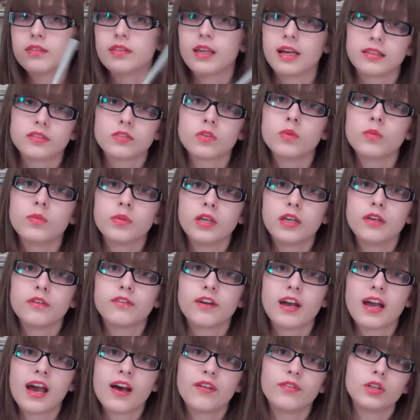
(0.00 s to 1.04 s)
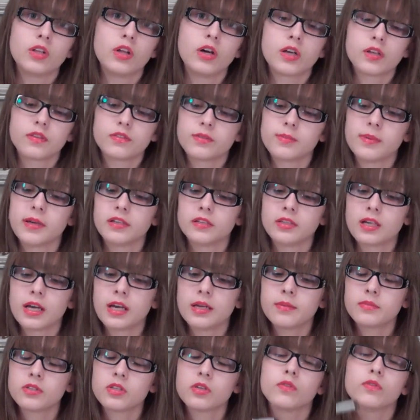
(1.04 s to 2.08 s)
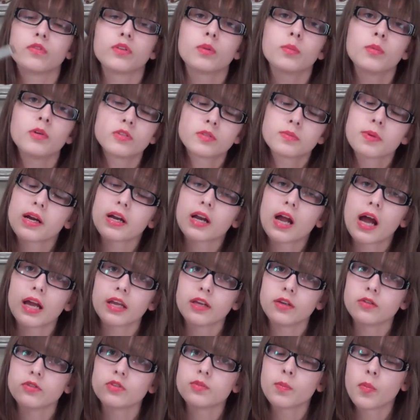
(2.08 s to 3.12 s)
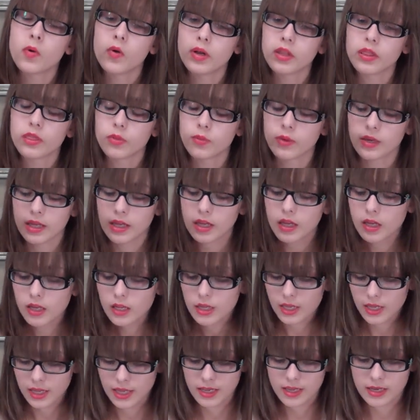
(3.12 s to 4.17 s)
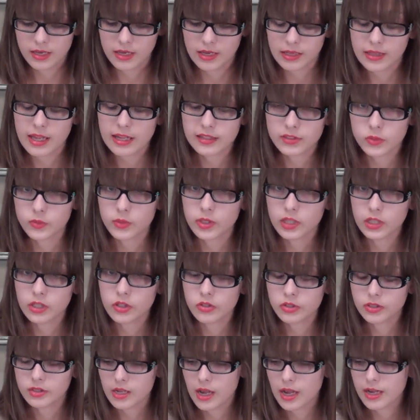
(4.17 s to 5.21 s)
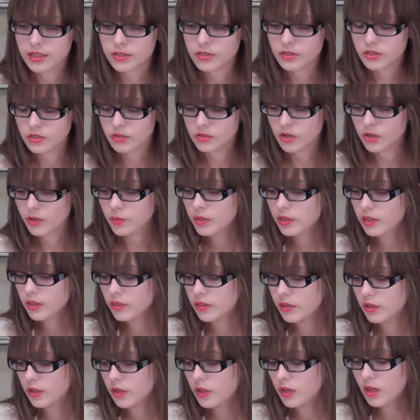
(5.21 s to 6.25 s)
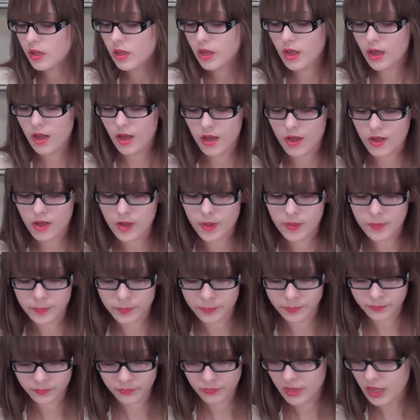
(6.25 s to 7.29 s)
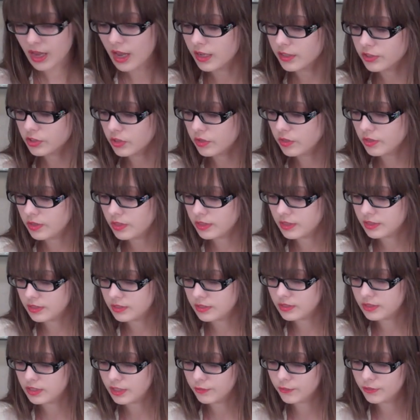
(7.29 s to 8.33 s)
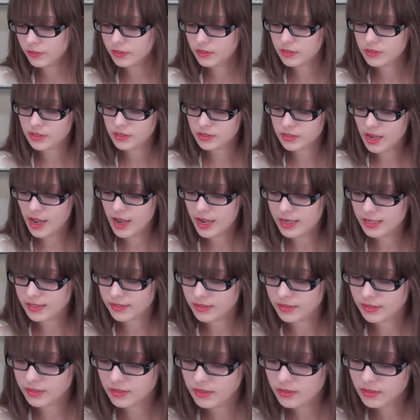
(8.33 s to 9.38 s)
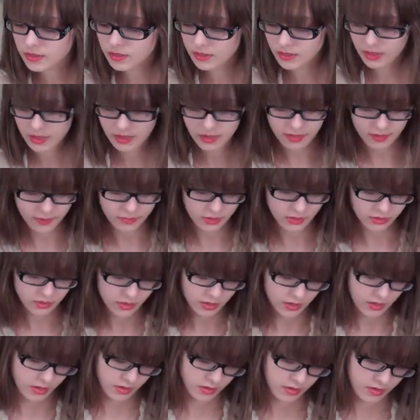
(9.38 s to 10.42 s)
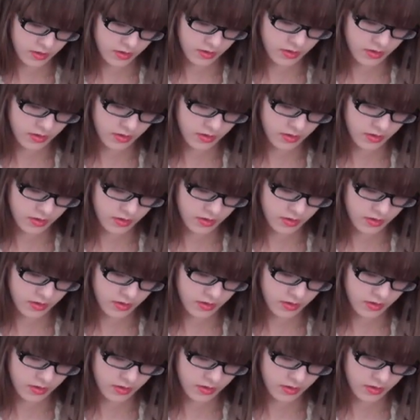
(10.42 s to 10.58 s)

that's only if I have a lot of spare time. So for the most part, I use 0.3, and that's a really good size to start with. I'll show you the different sizes. I'm just gonna...